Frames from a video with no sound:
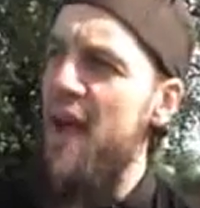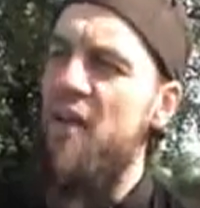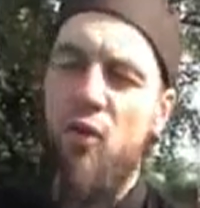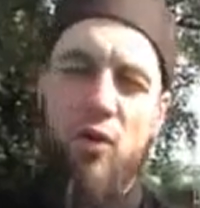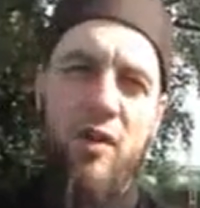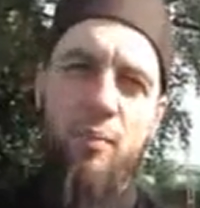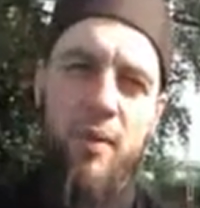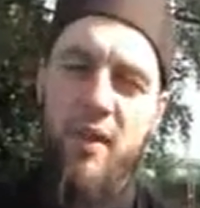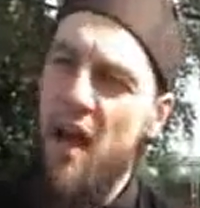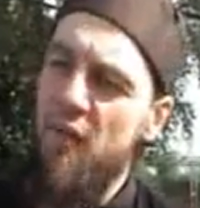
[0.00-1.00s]
they have
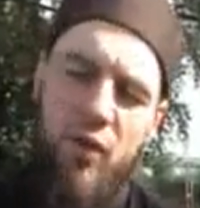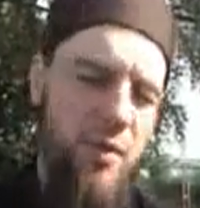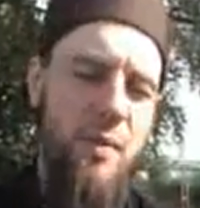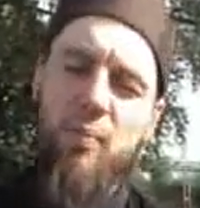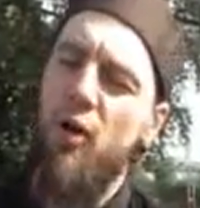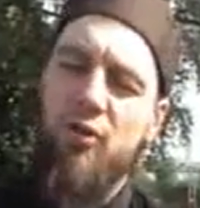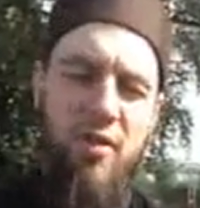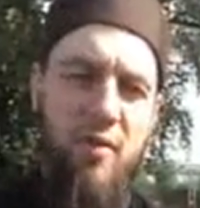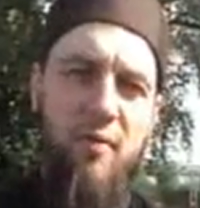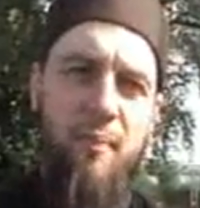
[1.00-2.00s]
only been
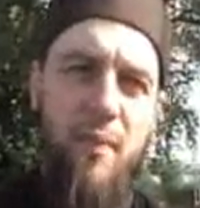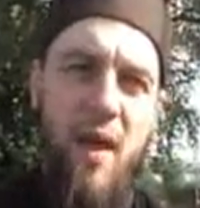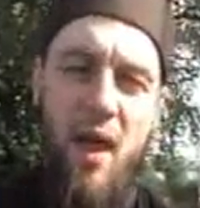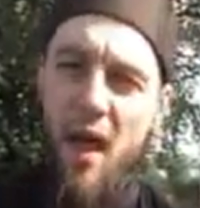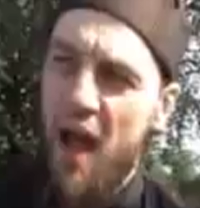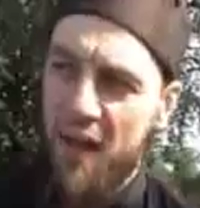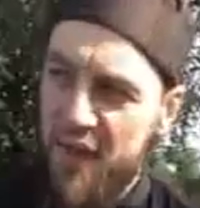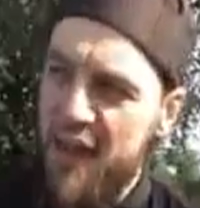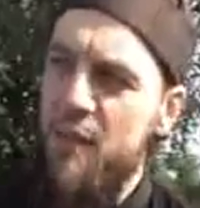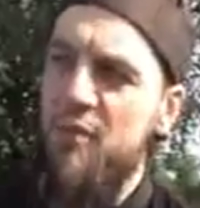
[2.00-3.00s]
positive,
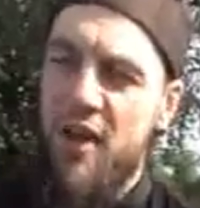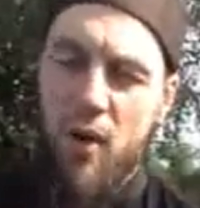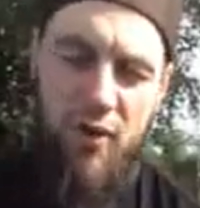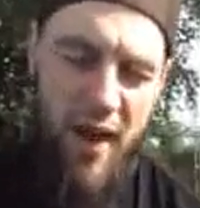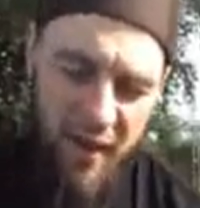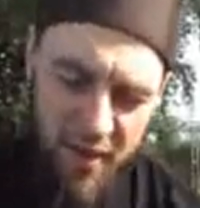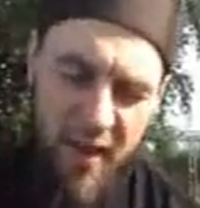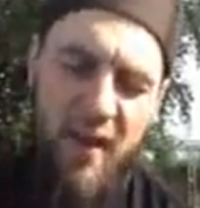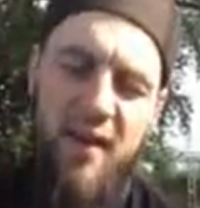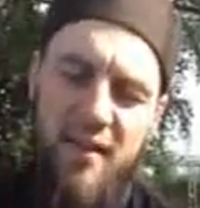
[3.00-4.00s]
and they themselves, I
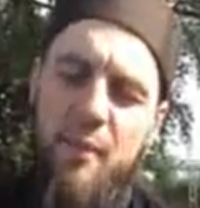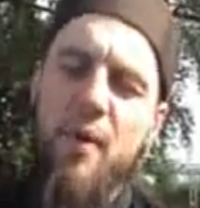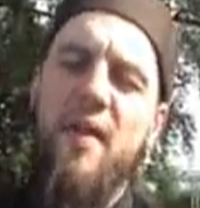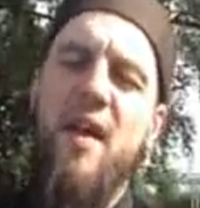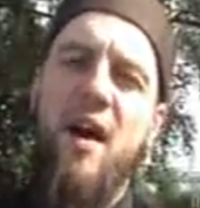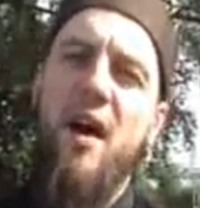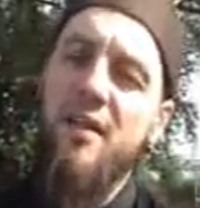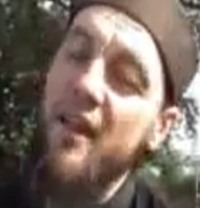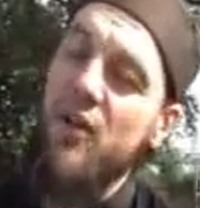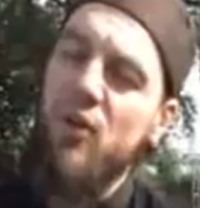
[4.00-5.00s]
think, deep in their
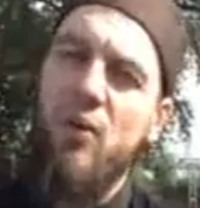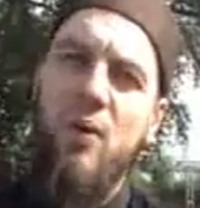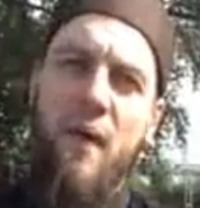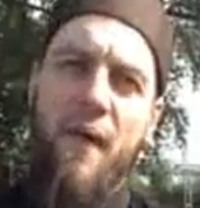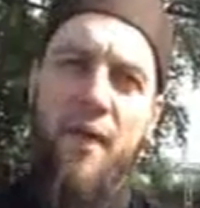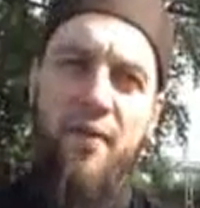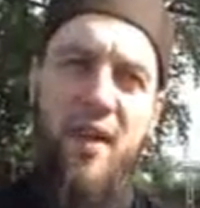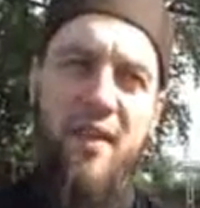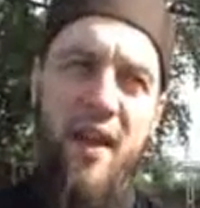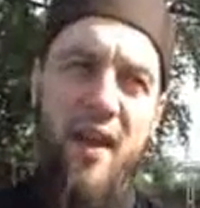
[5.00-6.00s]
heart, they know
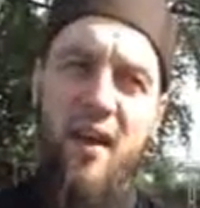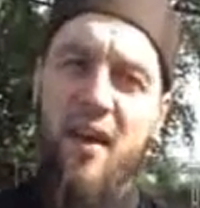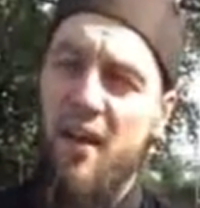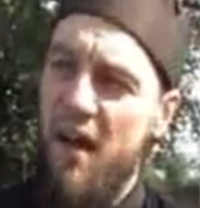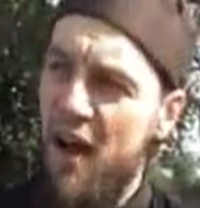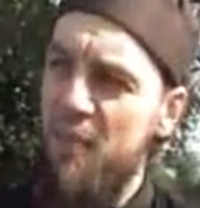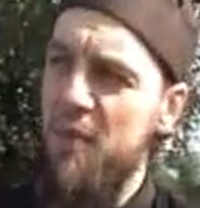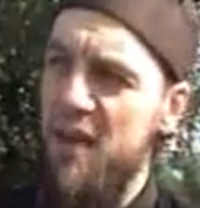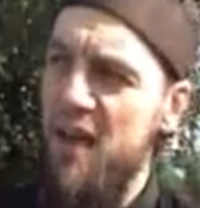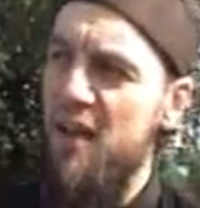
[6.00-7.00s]
that the
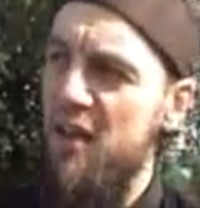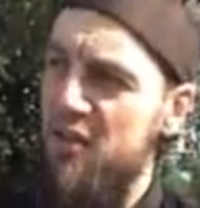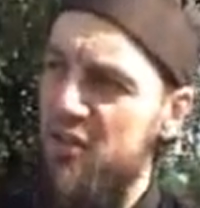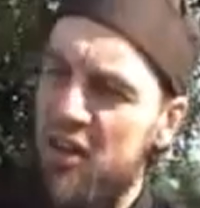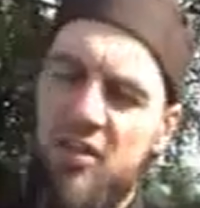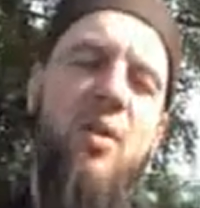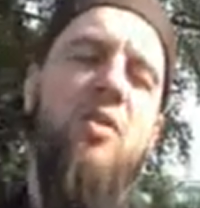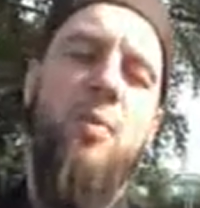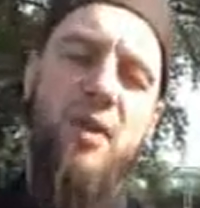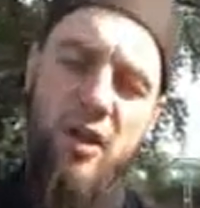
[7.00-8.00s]
Ahmadiyyat is
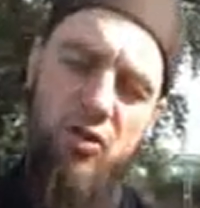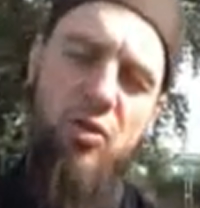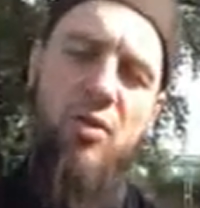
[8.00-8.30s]
ultimately the